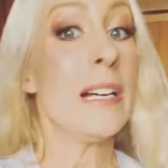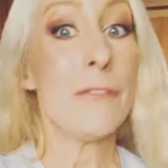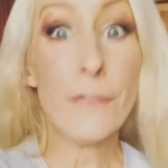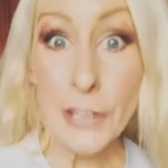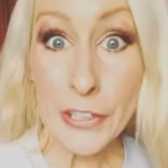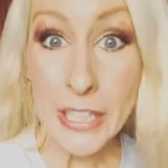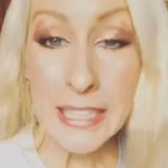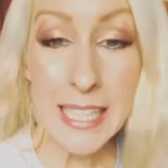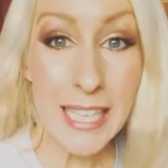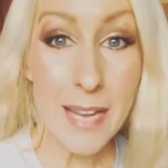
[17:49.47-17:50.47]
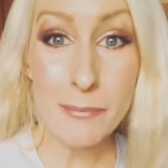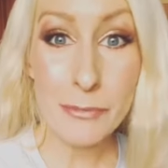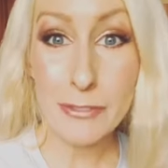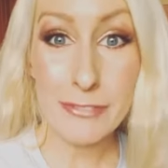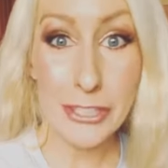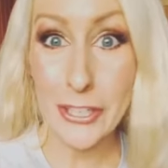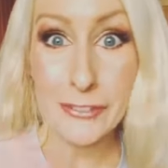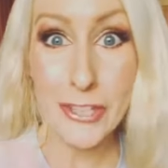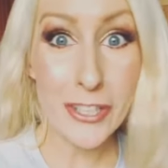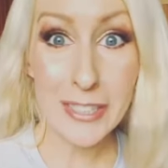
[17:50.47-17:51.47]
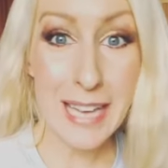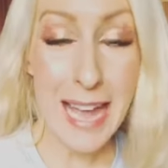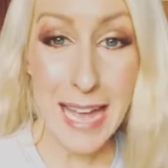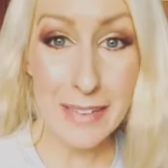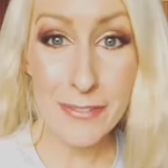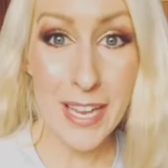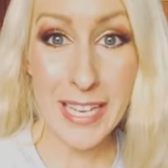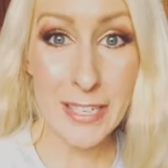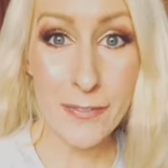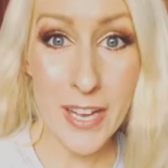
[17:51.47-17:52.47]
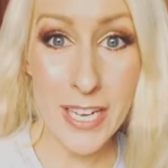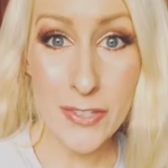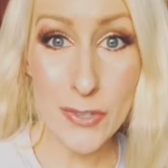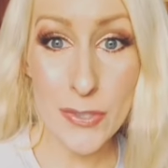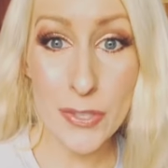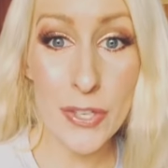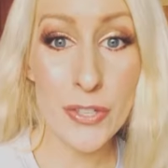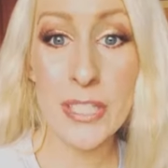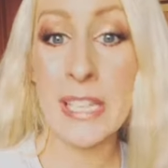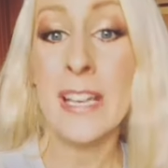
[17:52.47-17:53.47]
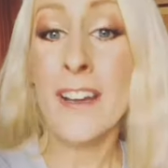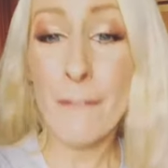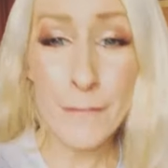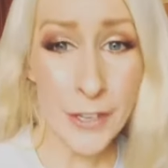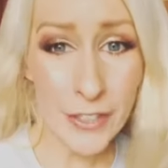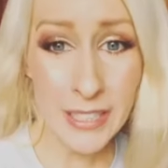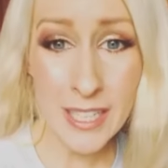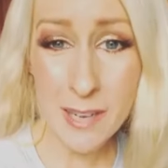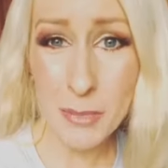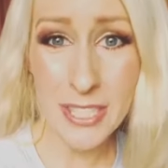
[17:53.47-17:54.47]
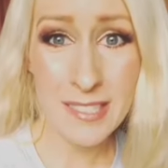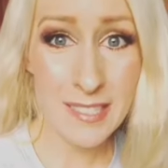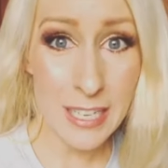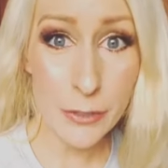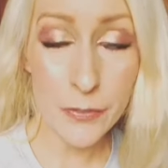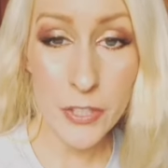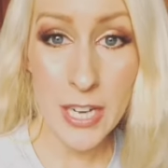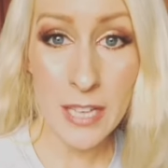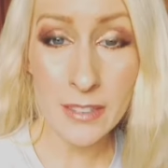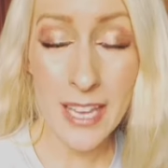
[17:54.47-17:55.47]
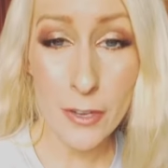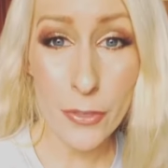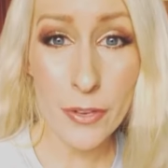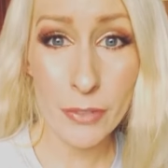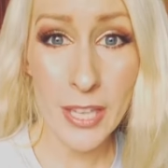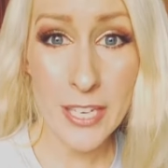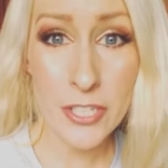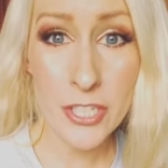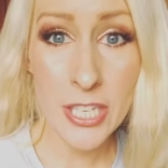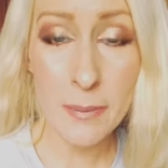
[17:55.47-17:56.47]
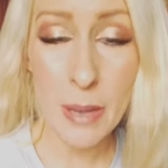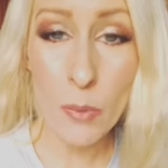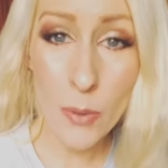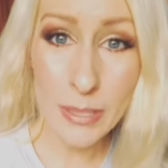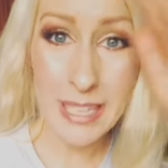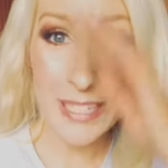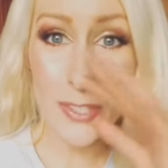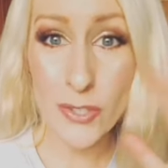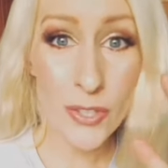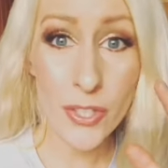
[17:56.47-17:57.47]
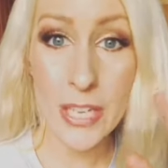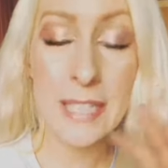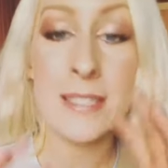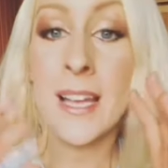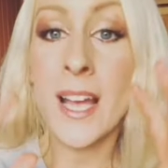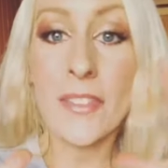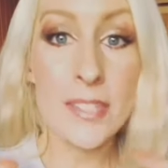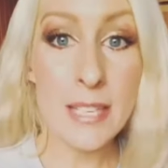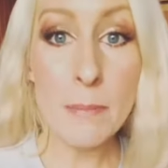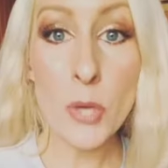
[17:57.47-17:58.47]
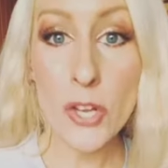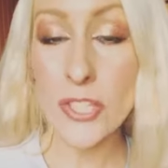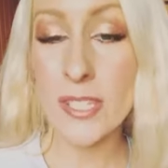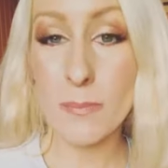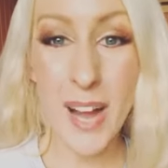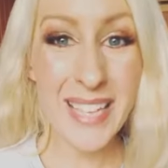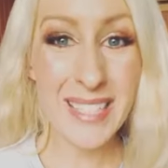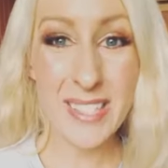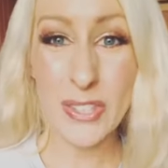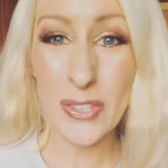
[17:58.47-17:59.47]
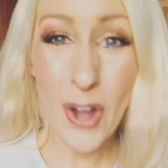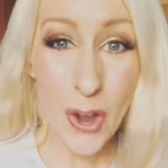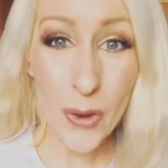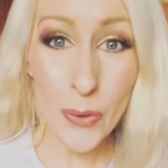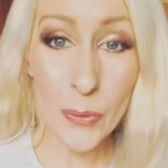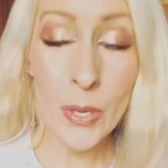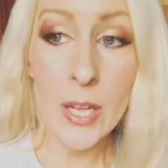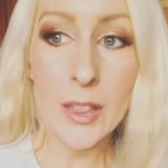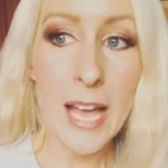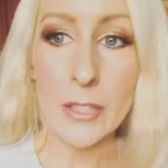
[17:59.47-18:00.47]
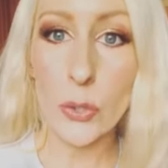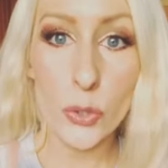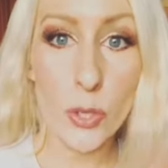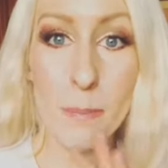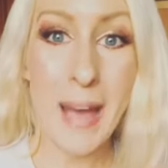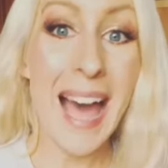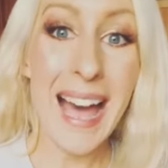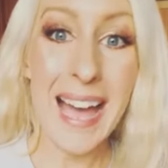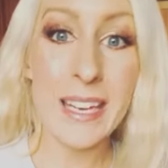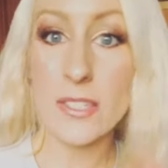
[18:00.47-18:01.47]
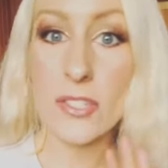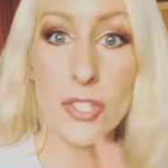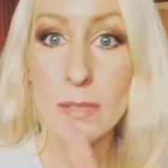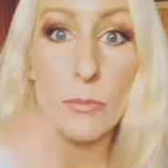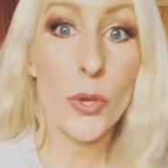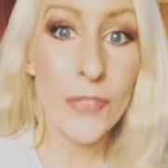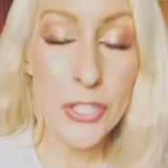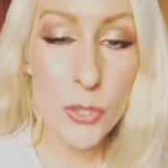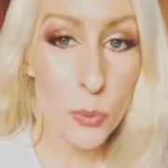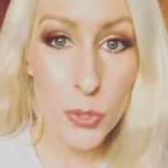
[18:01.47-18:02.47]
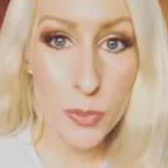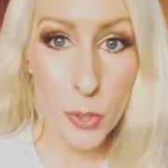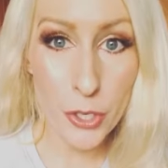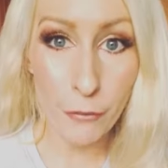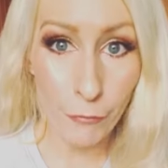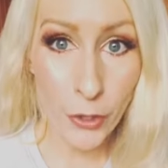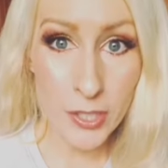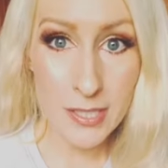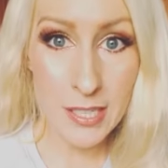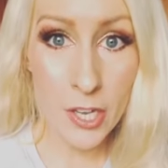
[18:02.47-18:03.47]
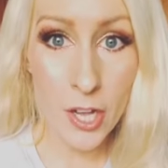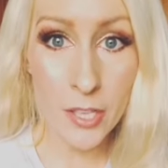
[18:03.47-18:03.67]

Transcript: Fearing that I'm, you know, not gonna have any financial security, fearing that I'm going to settle for an unhealthy relationship. And what we need to do is the subconscious mind doesn't know like good or bad, it's just moving towards what you're focusing